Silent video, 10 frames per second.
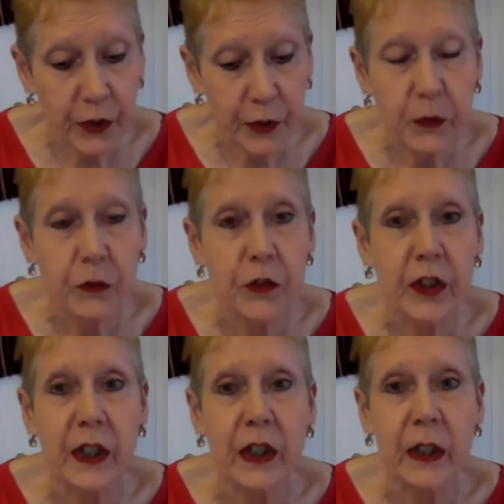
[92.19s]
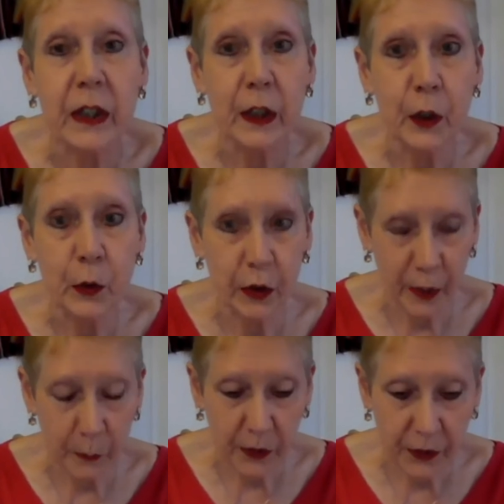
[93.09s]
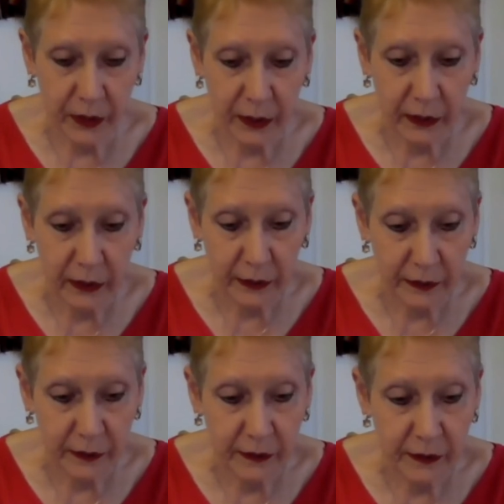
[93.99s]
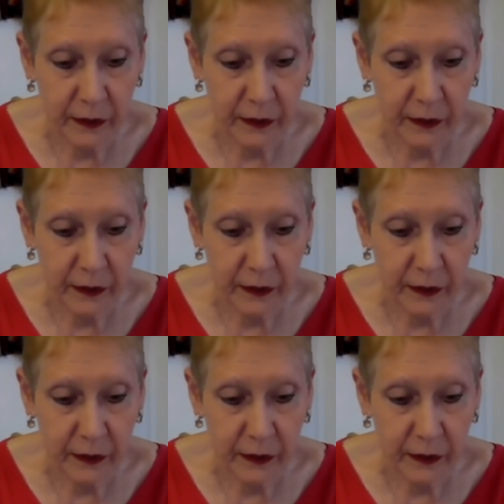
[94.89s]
refugee who came to England.